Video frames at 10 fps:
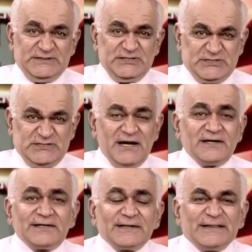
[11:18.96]
this is
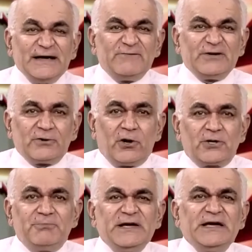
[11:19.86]
done, they will
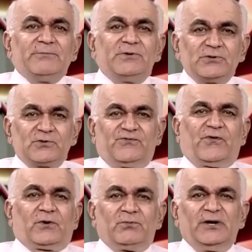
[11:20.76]
not be able to
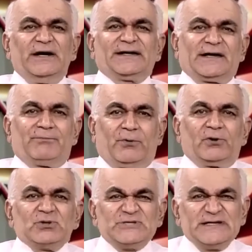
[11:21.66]
formulate a
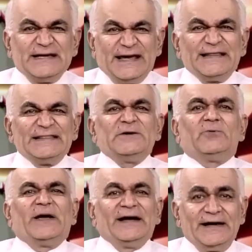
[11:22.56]
policy and the
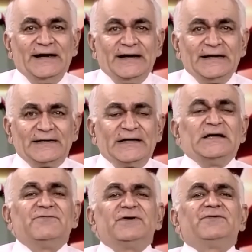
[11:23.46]
way ahead,
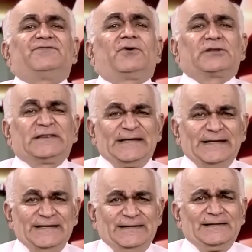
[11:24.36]
even for
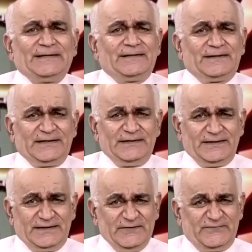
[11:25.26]
the
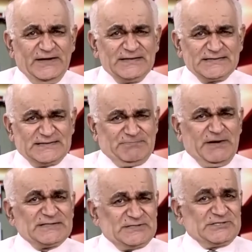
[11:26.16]
A Defense
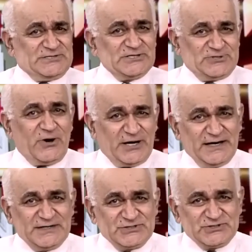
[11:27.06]
Space Research
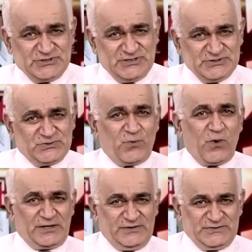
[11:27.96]
Organization, as to
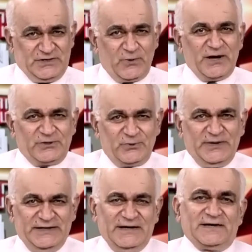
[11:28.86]
what is required to
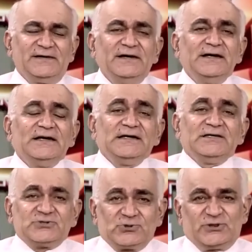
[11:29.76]
be done. Mm-hmm.
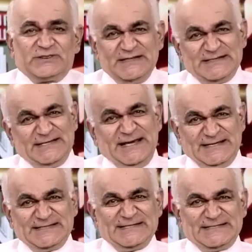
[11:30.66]
So this
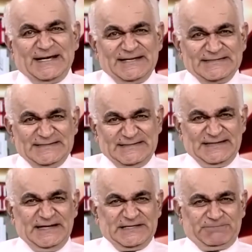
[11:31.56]
exercise is
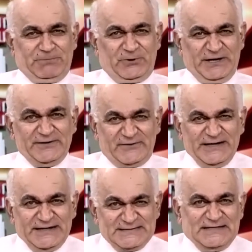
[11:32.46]
an
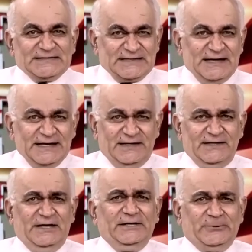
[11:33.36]
exploratory exercise, and I
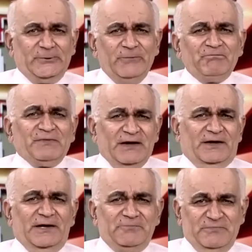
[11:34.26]
can tell you,
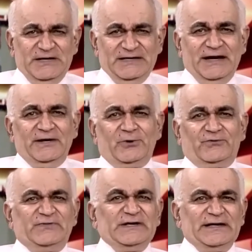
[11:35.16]
I've been head
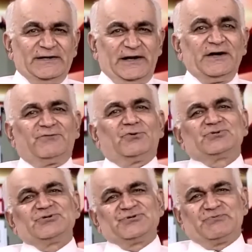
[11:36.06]
of the Red
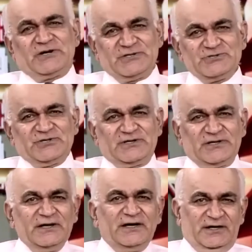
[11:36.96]
Forces branch
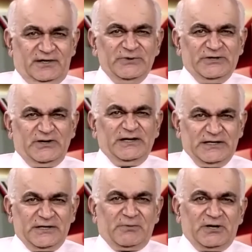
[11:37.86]
in Army
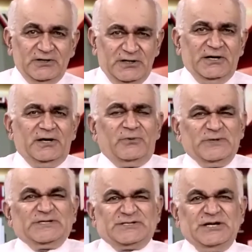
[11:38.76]
Training Command,
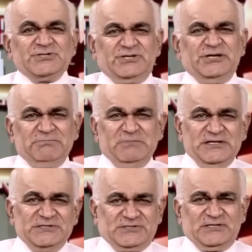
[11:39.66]
which essentially
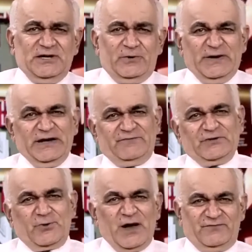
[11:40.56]
means
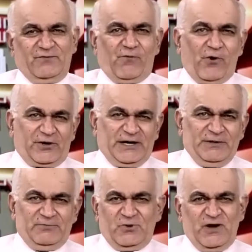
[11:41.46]
whenever you have a war
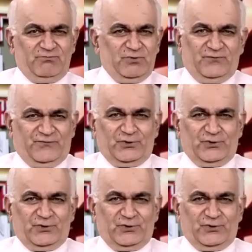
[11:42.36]
game, you have blue